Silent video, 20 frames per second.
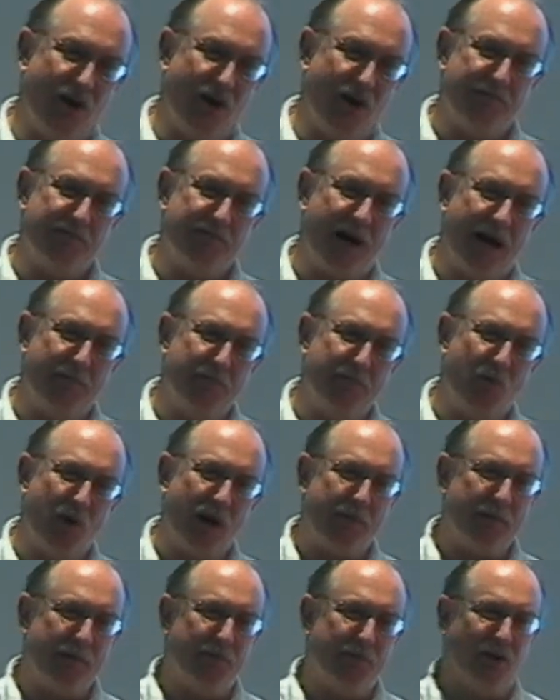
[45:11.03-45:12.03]
I'm, I'm, what
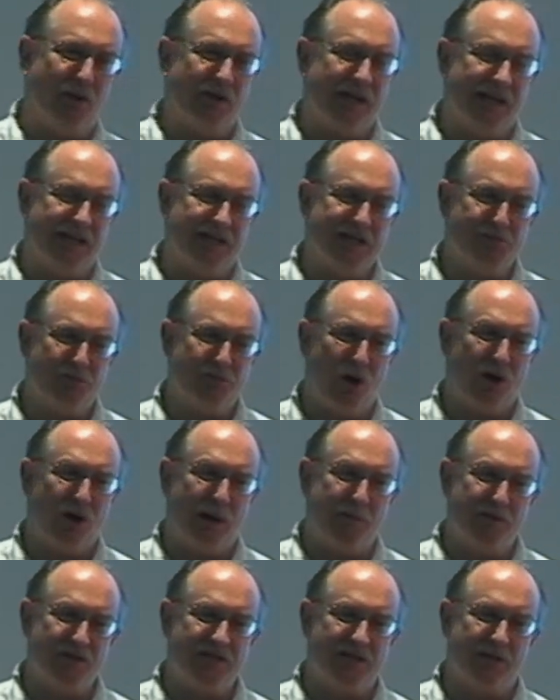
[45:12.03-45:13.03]
I've been building in this
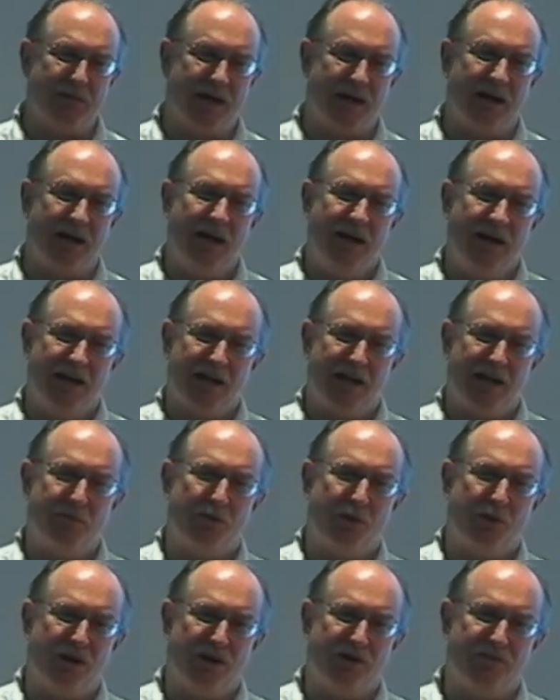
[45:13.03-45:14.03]
program is to make
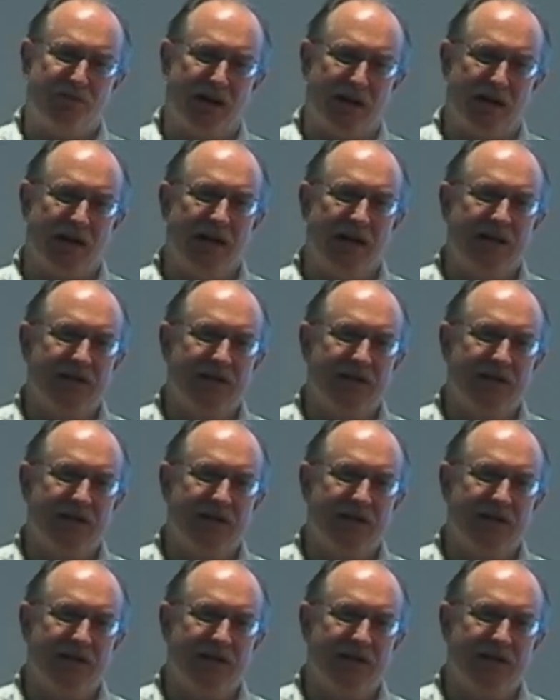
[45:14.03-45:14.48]
computing fun.